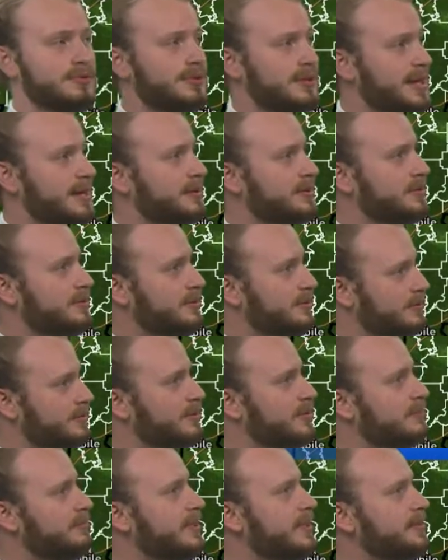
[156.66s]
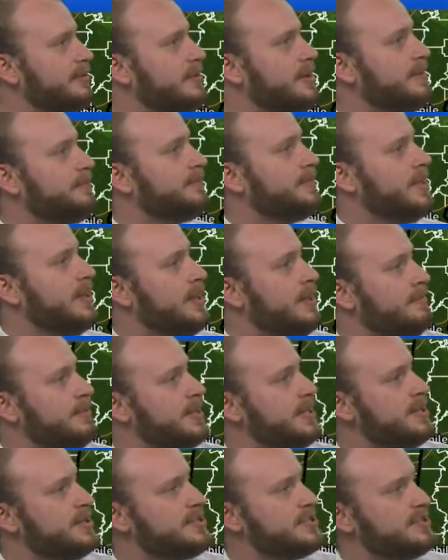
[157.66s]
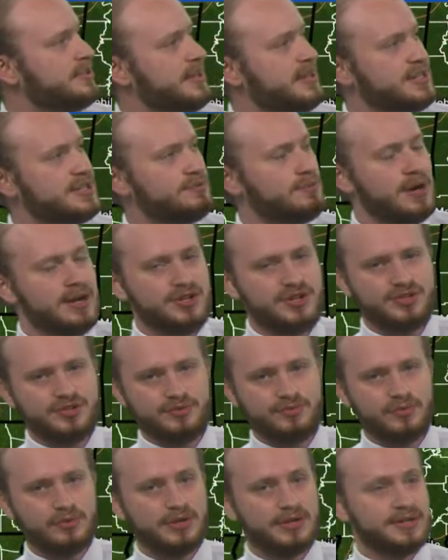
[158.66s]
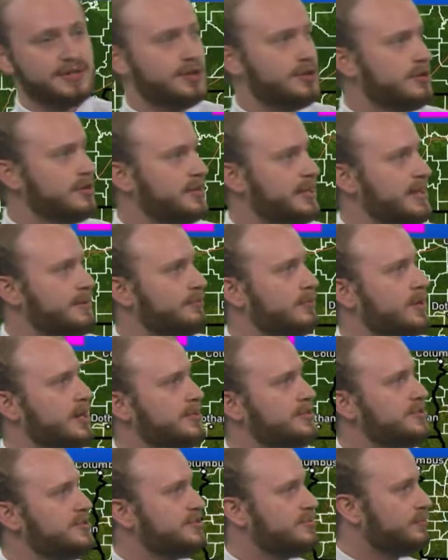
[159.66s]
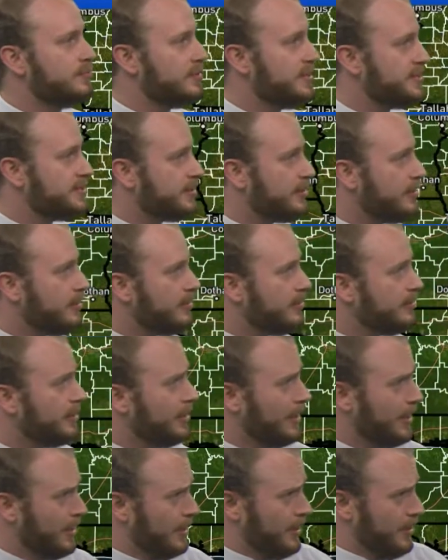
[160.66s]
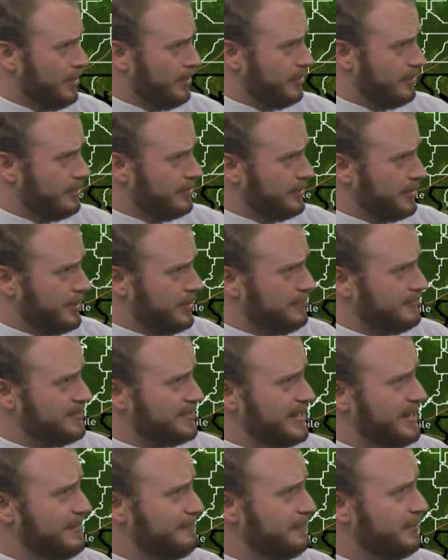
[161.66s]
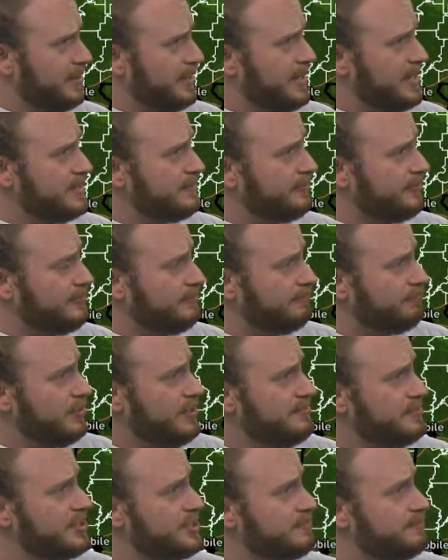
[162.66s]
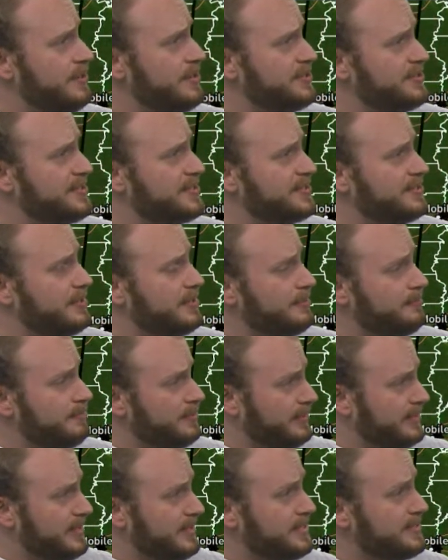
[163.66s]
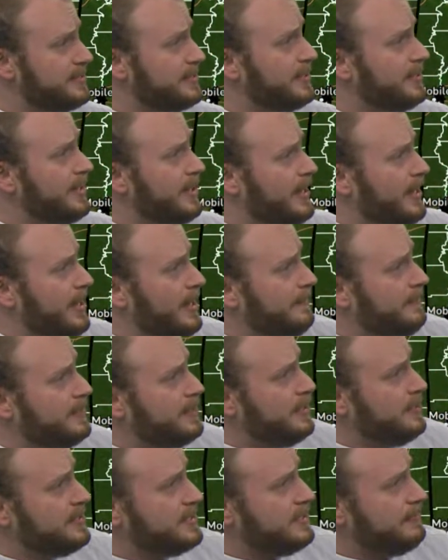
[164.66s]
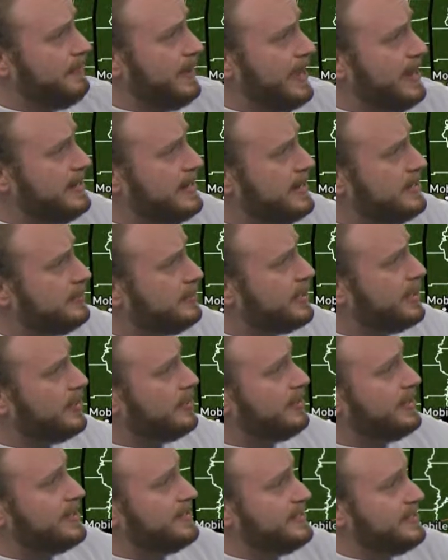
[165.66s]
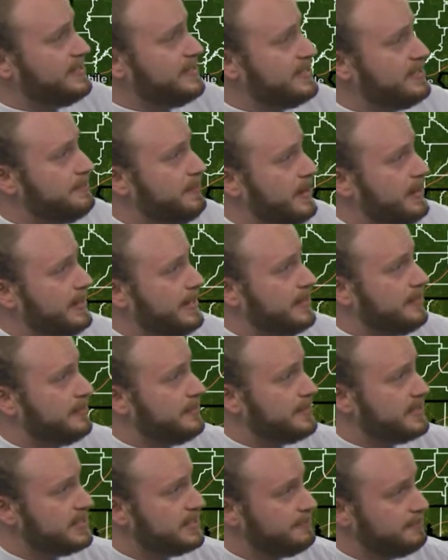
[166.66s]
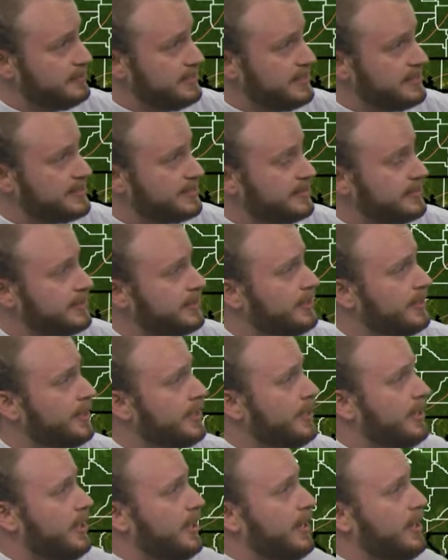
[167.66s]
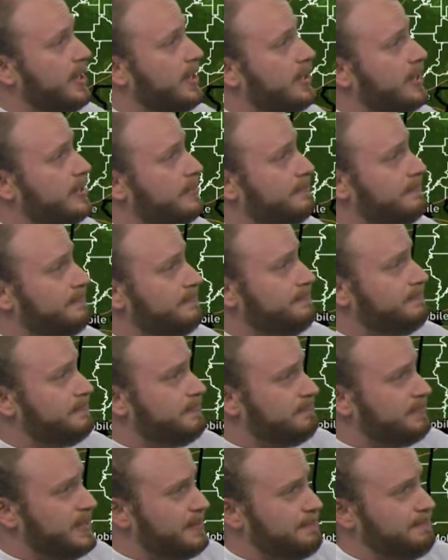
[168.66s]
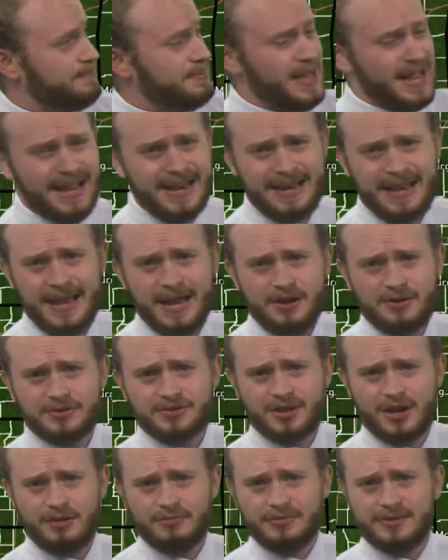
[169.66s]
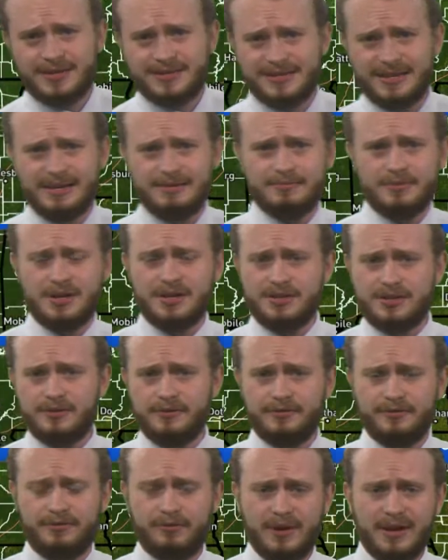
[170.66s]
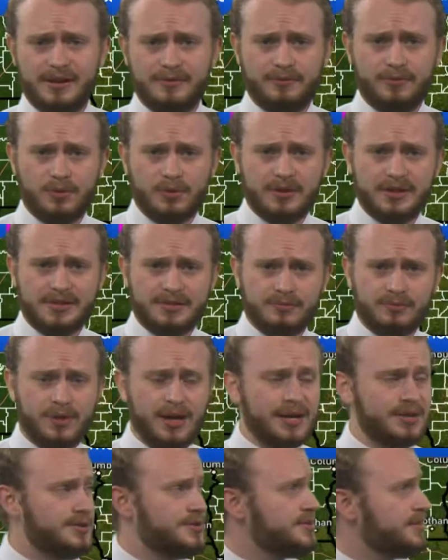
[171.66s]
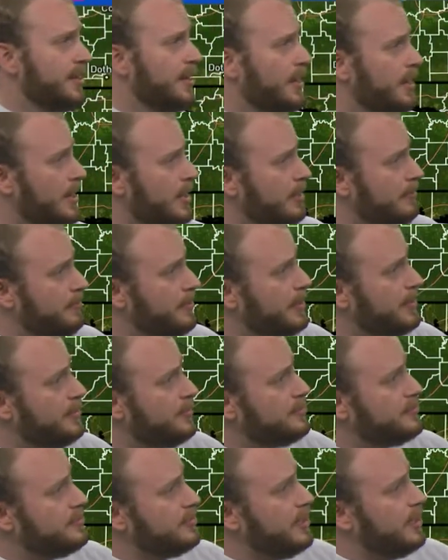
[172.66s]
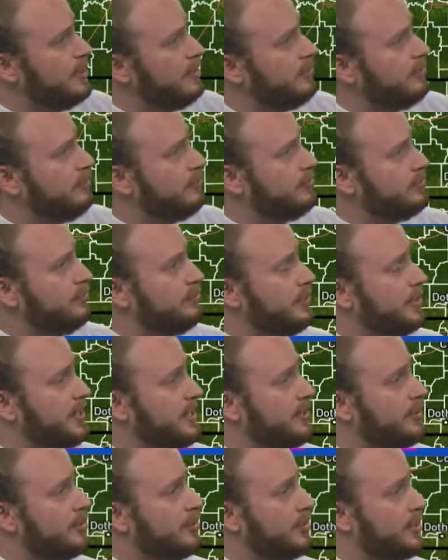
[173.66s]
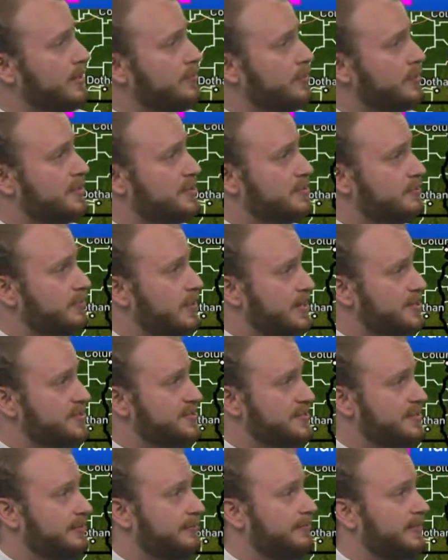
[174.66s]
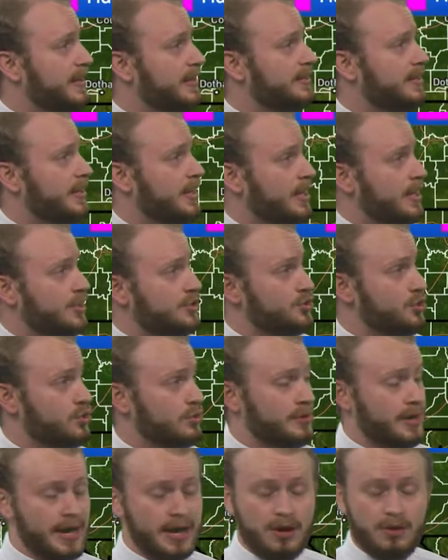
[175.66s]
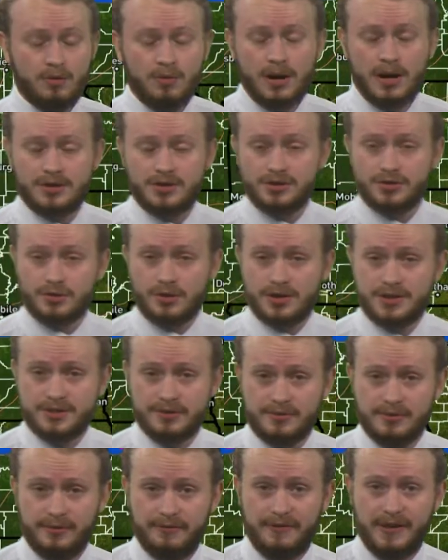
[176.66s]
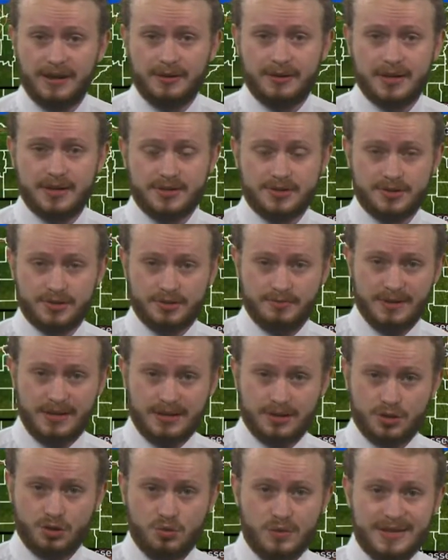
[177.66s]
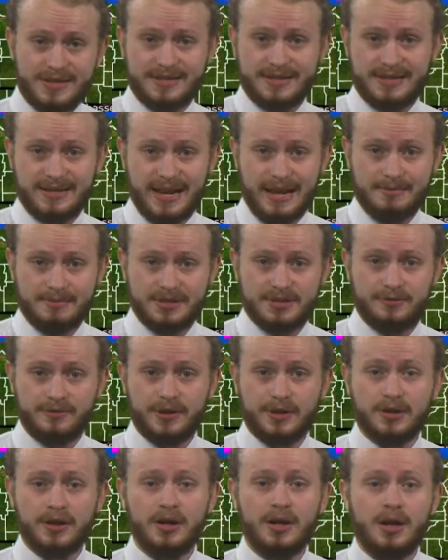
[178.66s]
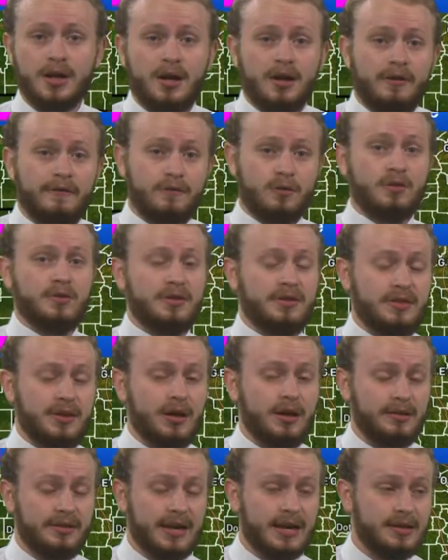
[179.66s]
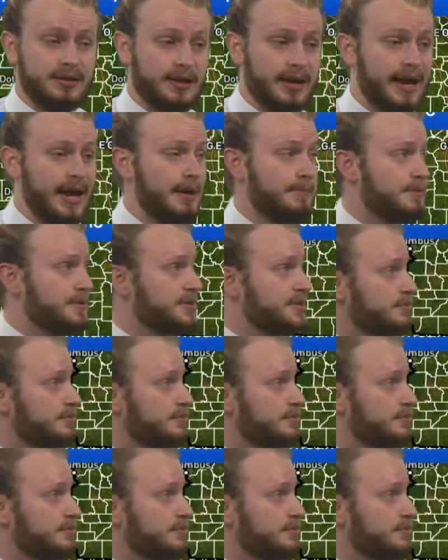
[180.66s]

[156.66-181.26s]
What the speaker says: that could occur later on. But here's the latest watches and warnings. Hurricane watches and warnings all are set in place for pretty much most of the peninsula. If we notice the Panhandle here, again, this is Panhandle, this is Peninsula. The Panhandle is not really seeing much of way of warnings and watches, but there's again, hurricane warnings and watches in effect. Tornado watches are also in effect because there's a bit of twist in the atmosphere for that to happen as